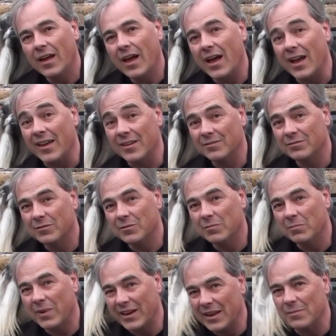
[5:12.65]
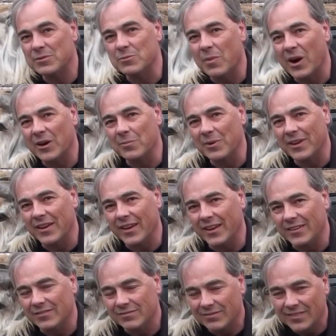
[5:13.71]
Hi, my name is Mark
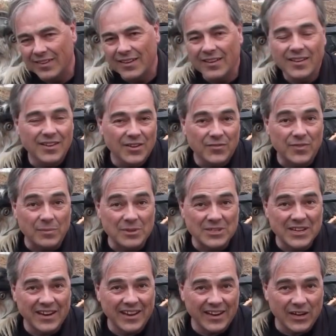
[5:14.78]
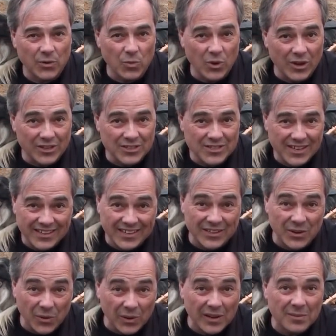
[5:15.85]
McKean from the 10 Acre Woods in
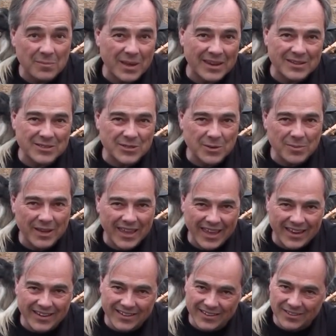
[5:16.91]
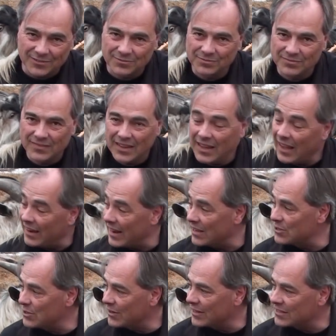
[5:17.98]
Enola, Manitoba, Canada. And
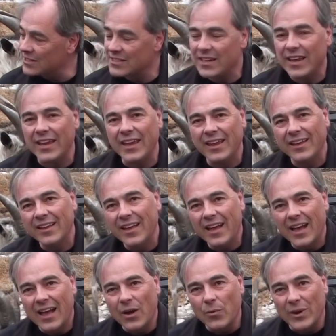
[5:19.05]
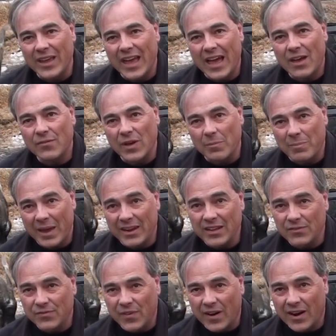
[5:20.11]
as you can see, we have a
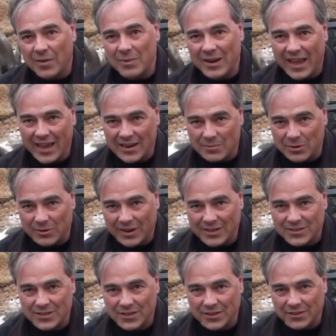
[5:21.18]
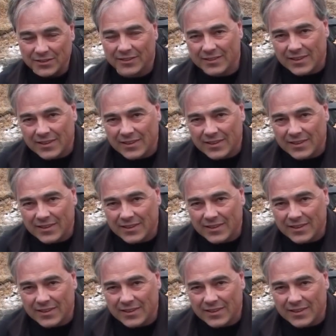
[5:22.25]
petting farm and animal rescue.